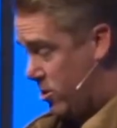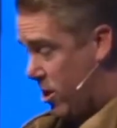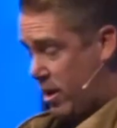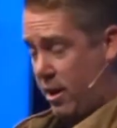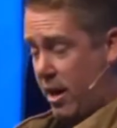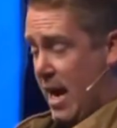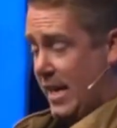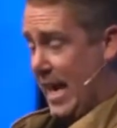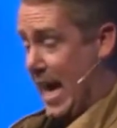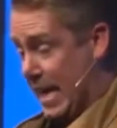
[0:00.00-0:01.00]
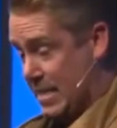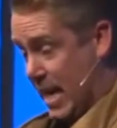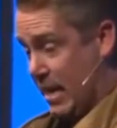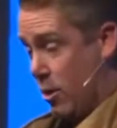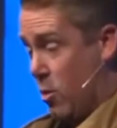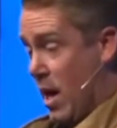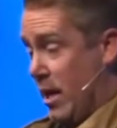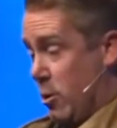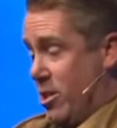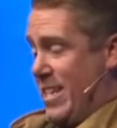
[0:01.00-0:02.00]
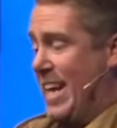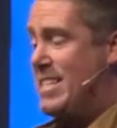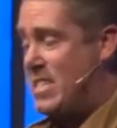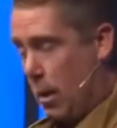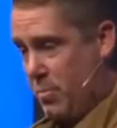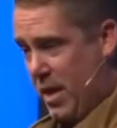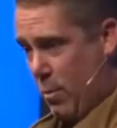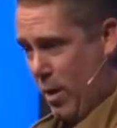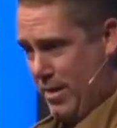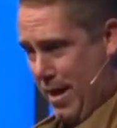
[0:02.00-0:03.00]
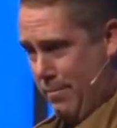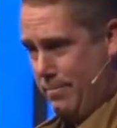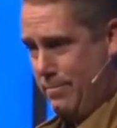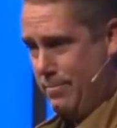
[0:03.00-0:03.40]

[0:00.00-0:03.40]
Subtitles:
You took your kids, and you did something with them.